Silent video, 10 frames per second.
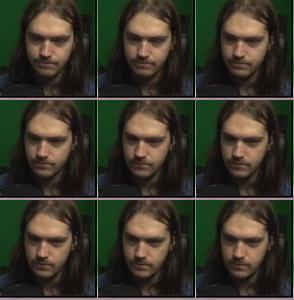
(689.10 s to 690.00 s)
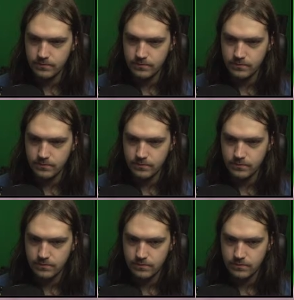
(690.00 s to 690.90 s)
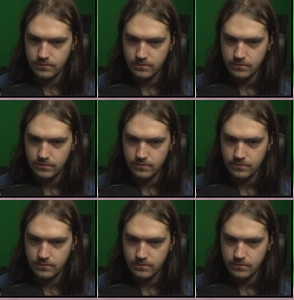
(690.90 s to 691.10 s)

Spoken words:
Nothing is said.